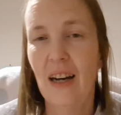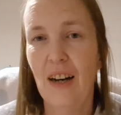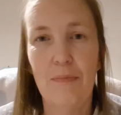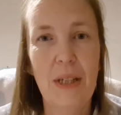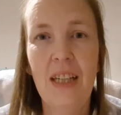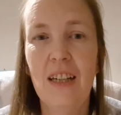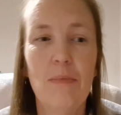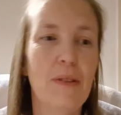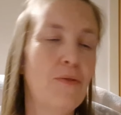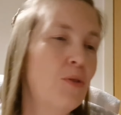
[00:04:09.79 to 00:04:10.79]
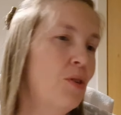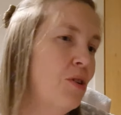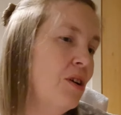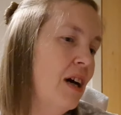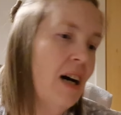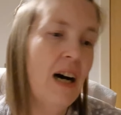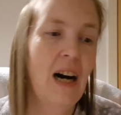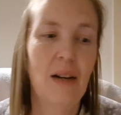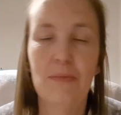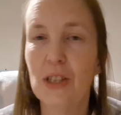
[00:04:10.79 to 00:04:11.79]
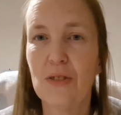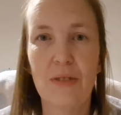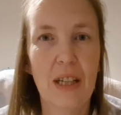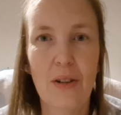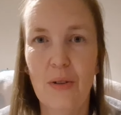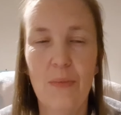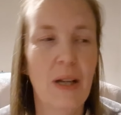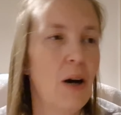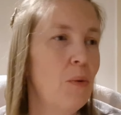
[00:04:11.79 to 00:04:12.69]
I've been here before. I'm just going to get on with it.